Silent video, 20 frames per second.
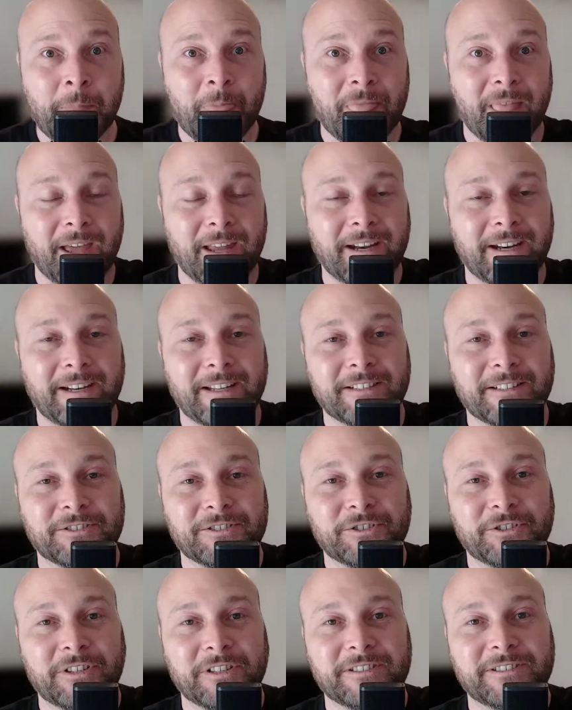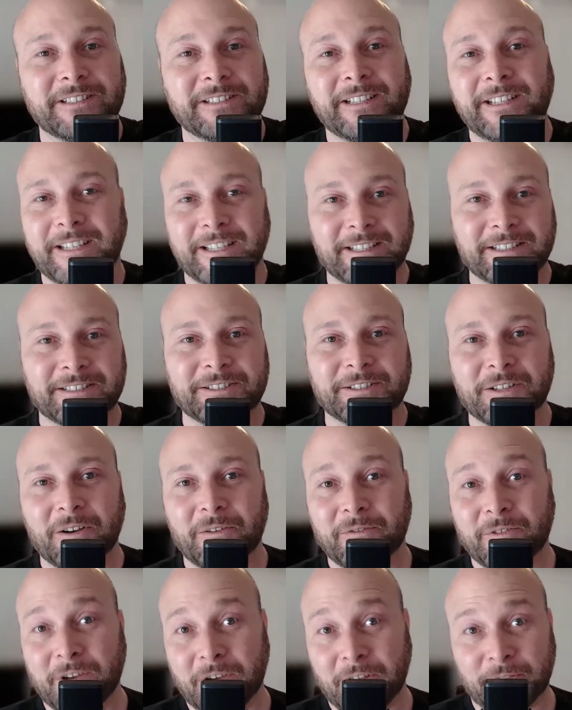and it is just east
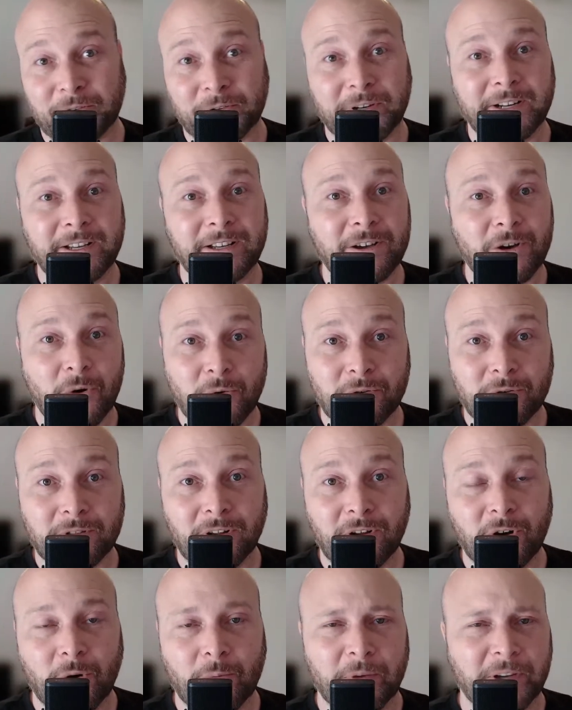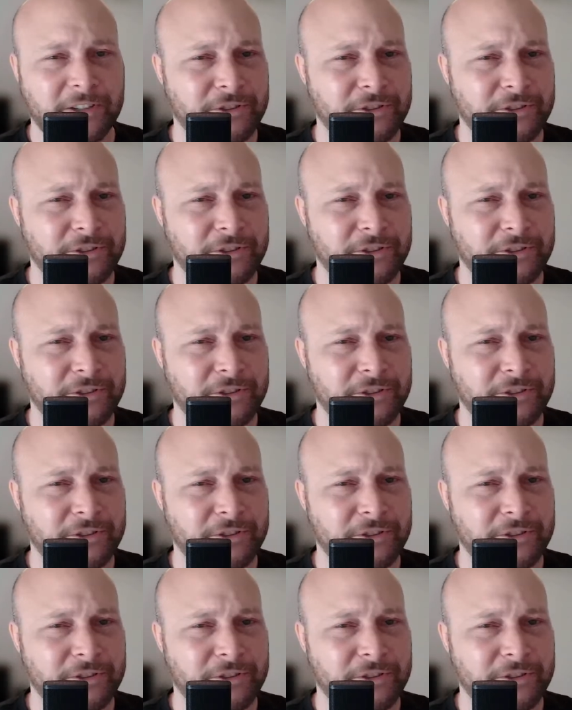of Guthrie, Oklahoma.